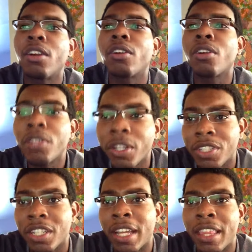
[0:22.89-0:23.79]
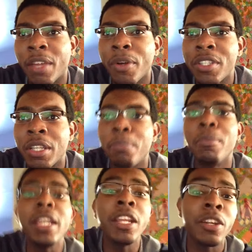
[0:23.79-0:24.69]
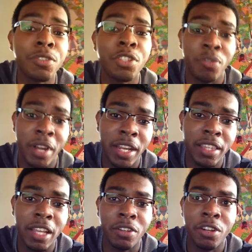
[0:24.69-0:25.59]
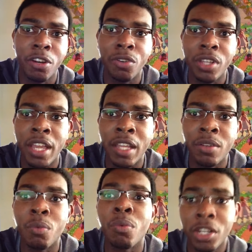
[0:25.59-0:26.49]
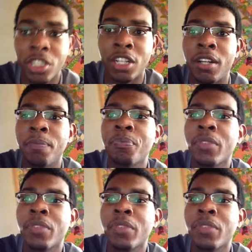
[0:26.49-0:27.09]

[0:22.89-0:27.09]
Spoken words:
Earlier today, there was a meteor strike that occurred in Russia.